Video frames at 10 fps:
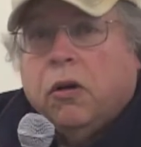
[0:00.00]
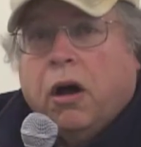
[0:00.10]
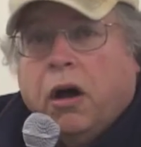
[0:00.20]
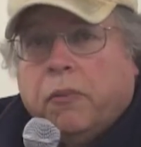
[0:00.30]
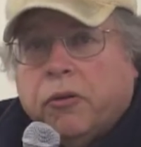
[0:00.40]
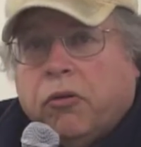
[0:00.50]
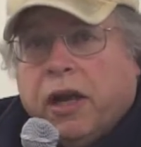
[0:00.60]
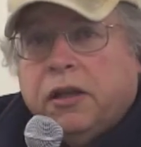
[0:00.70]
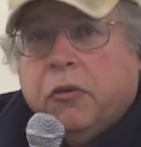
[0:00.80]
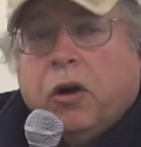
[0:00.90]
Um,
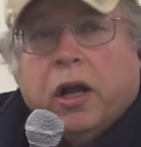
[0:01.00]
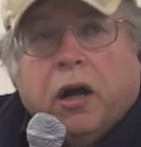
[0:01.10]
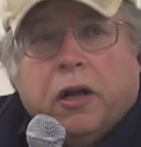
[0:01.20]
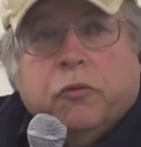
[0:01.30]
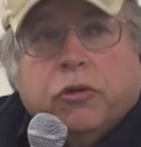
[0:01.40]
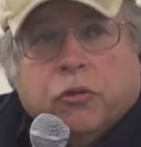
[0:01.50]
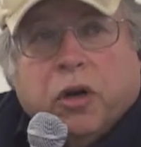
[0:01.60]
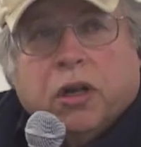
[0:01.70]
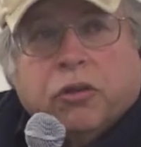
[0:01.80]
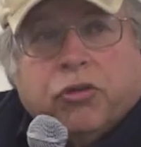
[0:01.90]
Randi Weingarten was
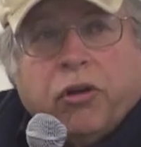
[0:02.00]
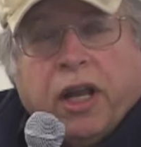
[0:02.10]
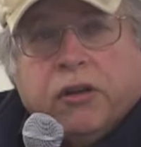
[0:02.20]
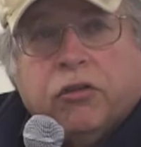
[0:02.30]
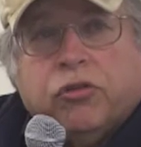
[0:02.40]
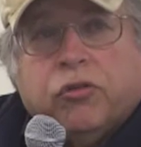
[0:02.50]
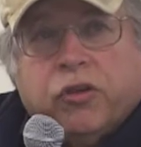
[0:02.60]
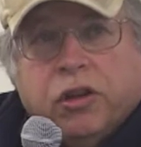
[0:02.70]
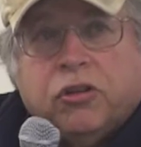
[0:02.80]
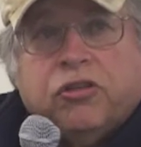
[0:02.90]
one of the trainers
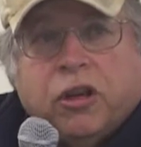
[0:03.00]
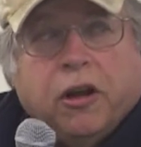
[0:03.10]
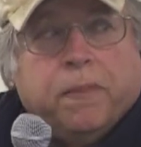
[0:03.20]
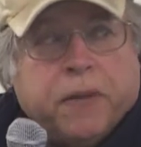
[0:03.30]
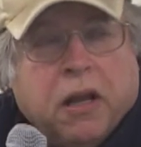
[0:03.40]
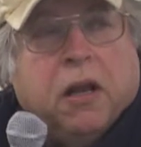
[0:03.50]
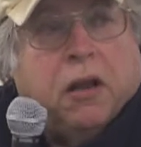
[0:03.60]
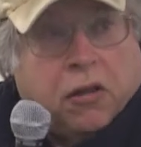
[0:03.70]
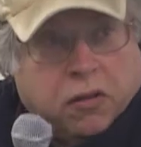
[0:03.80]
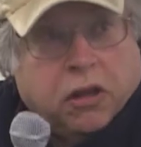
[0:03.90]
for this um,
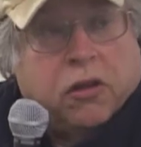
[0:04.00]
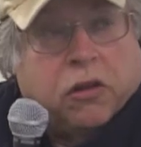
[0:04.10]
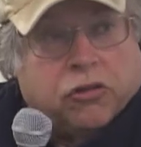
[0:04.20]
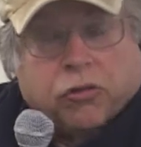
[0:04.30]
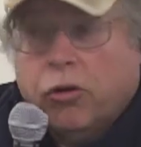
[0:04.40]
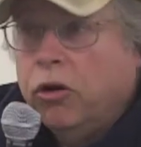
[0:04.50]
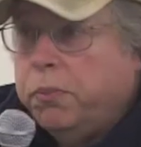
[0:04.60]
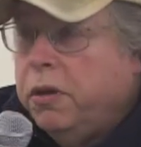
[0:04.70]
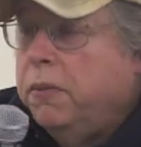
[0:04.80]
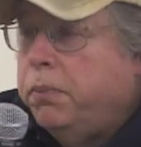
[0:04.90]
the, this
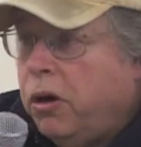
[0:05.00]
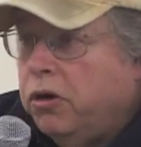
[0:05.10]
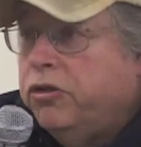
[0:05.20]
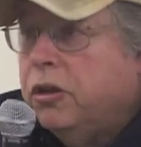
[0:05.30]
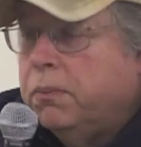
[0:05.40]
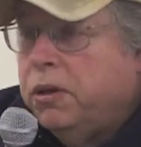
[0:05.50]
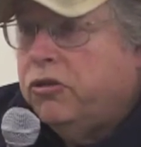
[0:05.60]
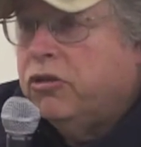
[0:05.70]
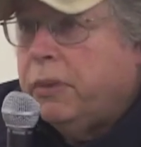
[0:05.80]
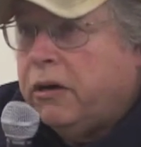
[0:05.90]
group imposing the
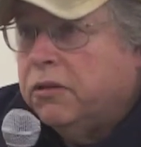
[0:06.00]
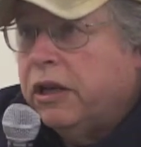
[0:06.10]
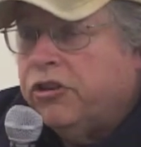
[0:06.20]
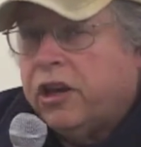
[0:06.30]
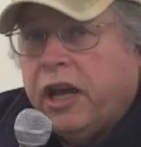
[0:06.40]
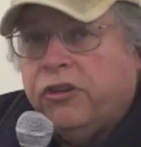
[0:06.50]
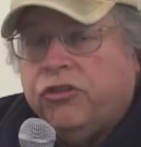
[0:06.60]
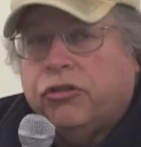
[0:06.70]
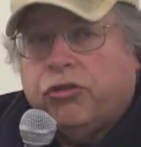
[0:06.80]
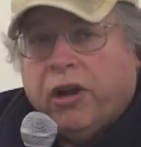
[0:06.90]
business model in
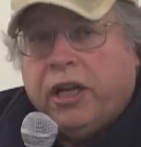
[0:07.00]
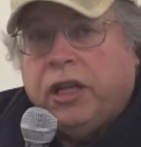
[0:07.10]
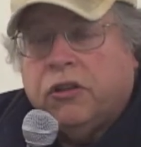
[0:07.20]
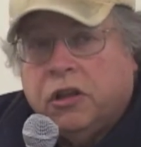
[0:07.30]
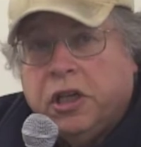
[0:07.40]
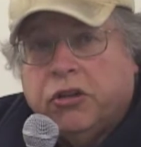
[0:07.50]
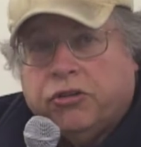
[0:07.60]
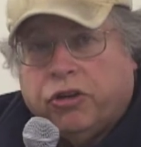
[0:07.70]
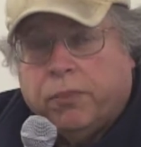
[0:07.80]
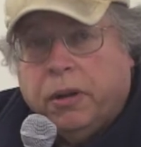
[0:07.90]
education and training the
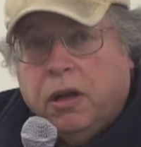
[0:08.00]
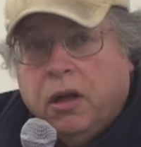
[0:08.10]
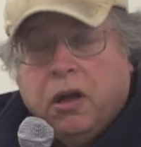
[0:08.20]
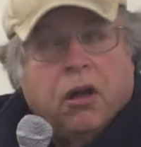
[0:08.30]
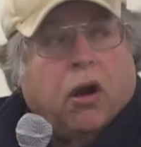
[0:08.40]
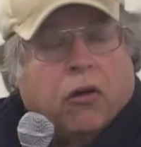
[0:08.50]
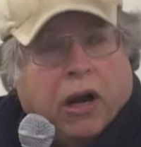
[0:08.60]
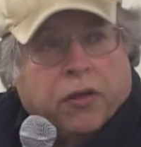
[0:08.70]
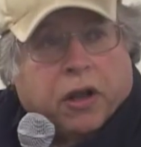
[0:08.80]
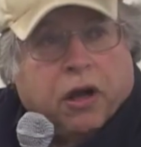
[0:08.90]
leadership
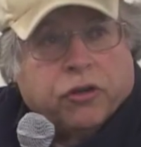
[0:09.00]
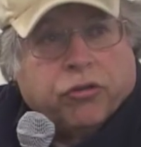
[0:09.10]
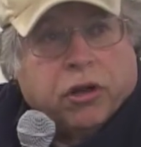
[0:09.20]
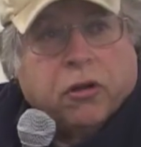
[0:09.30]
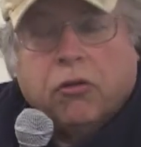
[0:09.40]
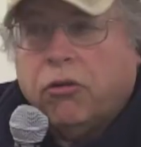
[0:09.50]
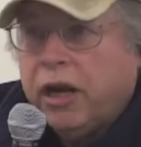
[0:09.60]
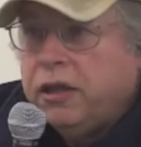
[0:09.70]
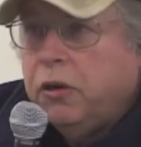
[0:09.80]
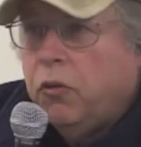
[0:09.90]
around the country.
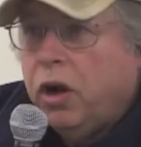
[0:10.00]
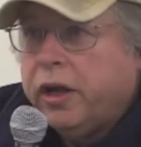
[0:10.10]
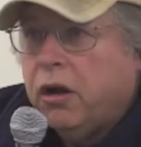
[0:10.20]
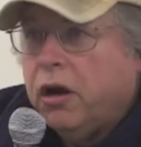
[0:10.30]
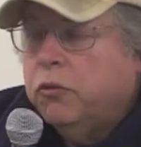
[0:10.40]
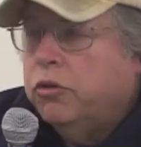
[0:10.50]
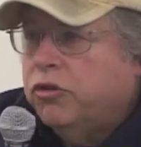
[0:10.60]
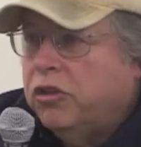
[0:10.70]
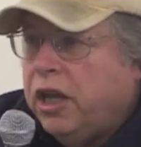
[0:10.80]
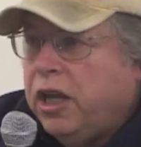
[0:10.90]
Randi Weingarten
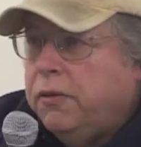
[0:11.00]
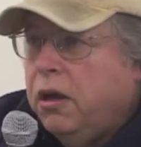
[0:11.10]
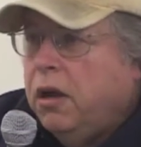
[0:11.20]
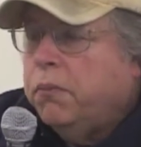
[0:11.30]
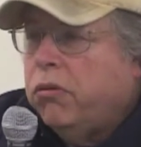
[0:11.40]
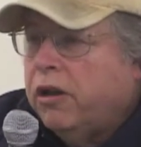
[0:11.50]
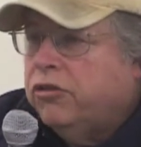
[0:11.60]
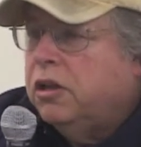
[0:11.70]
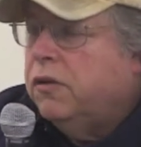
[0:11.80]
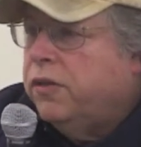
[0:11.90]
was then
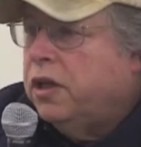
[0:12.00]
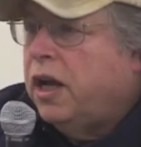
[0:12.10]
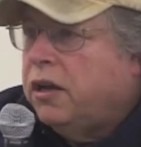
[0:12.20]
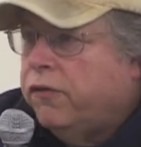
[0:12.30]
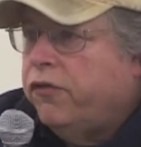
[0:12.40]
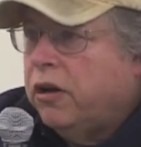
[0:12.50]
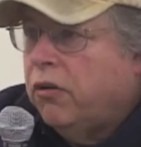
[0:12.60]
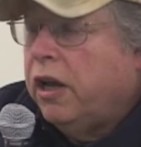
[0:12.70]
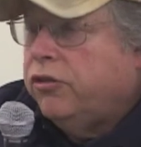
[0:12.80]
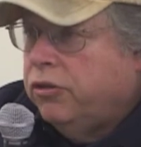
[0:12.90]
president of the United
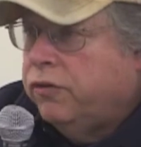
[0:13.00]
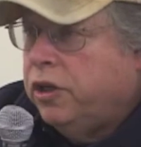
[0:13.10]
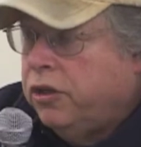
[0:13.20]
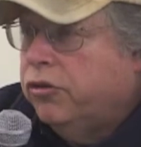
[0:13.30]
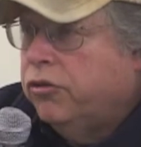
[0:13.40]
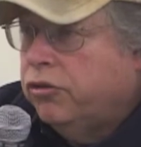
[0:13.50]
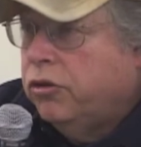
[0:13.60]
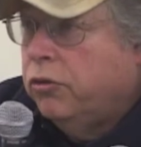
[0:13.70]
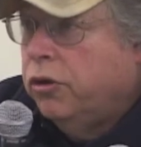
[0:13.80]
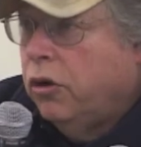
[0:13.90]
Federation of Teachers
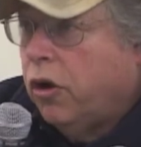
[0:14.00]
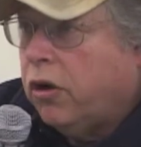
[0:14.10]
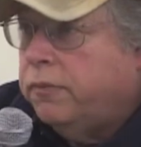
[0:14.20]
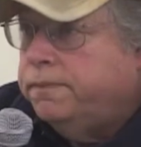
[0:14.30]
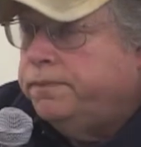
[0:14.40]
in New York.